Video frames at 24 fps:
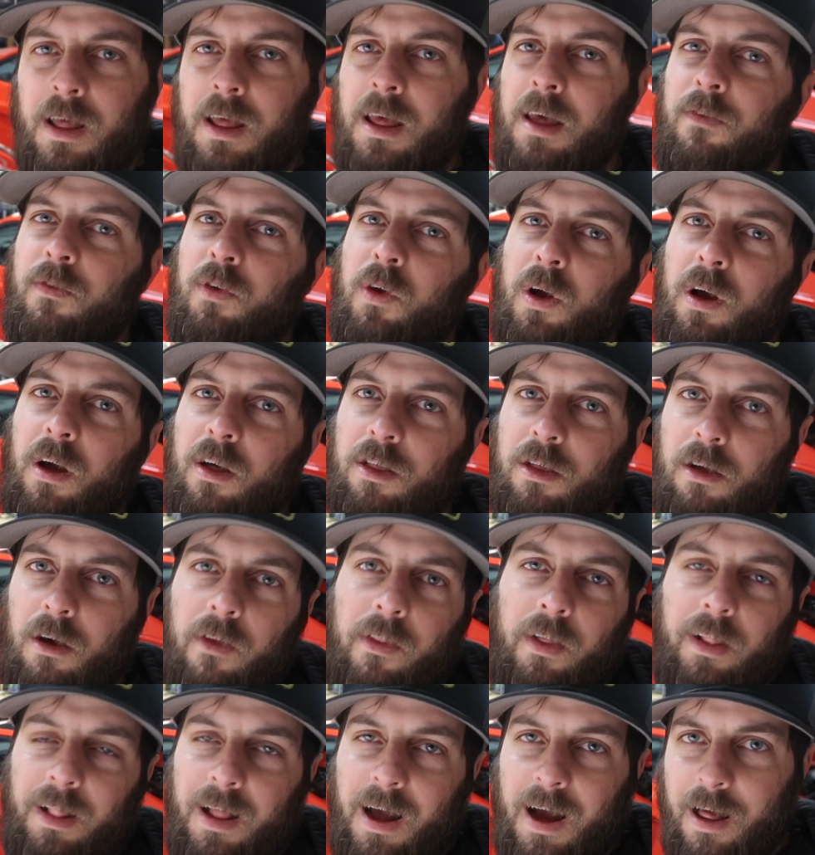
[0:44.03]
If you guys saw
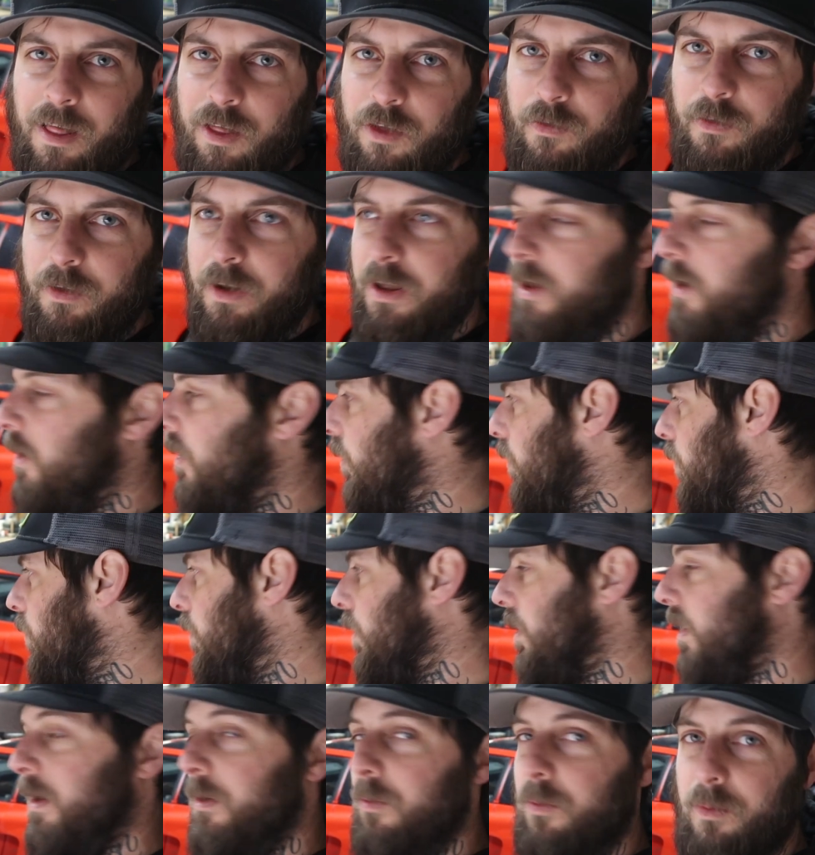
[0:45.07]
the last
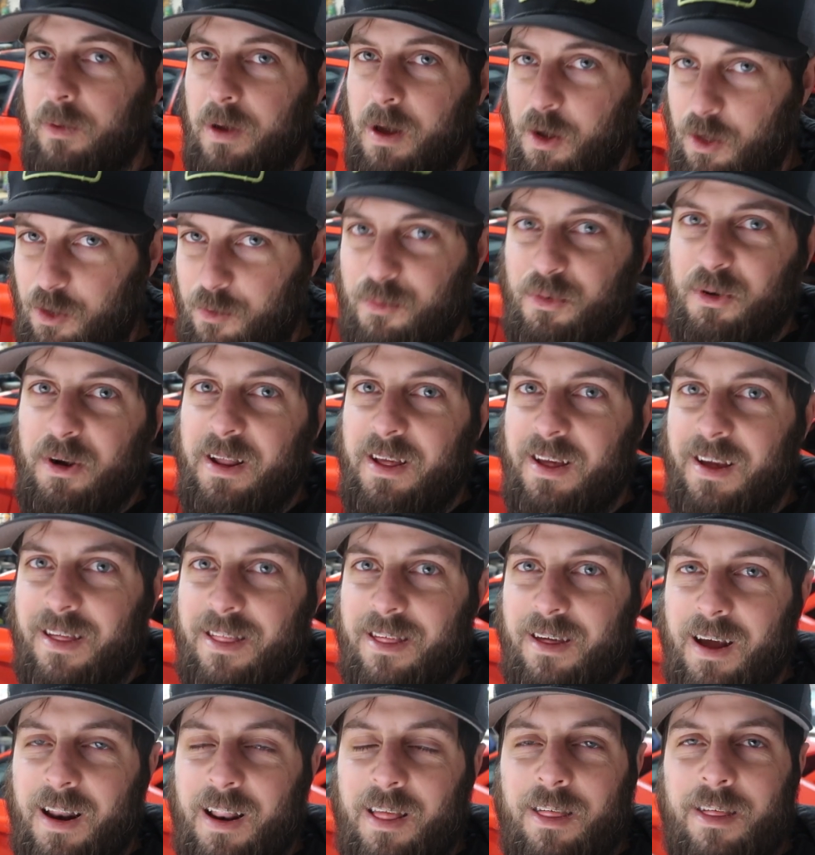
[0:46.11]
video, it was pretty
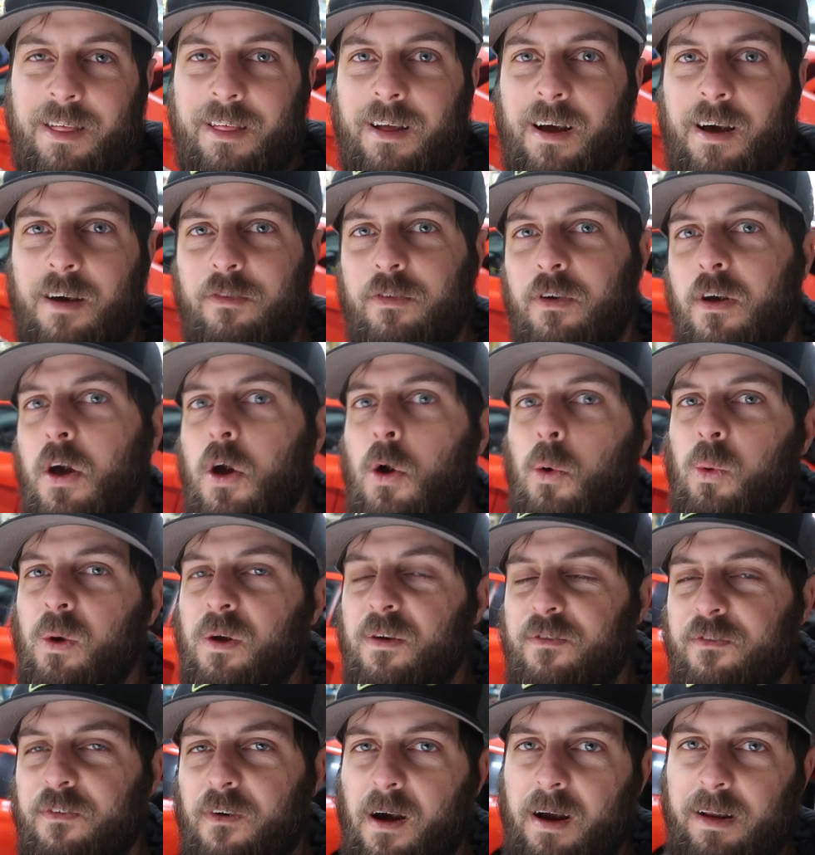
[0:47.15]
exciting stuff. We
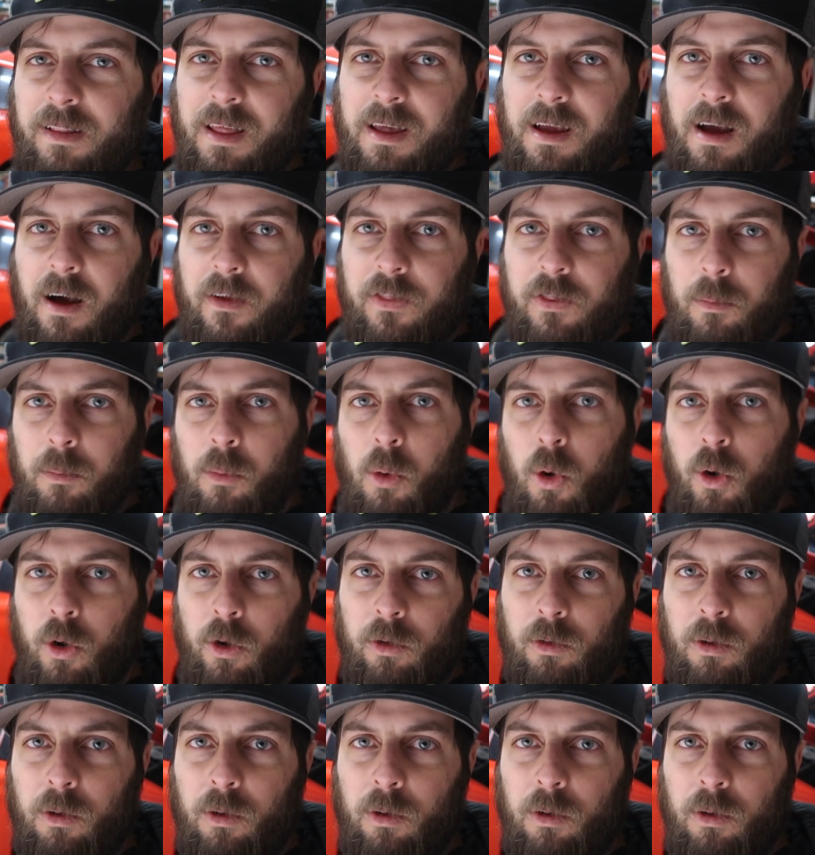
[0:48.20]
finally got the motor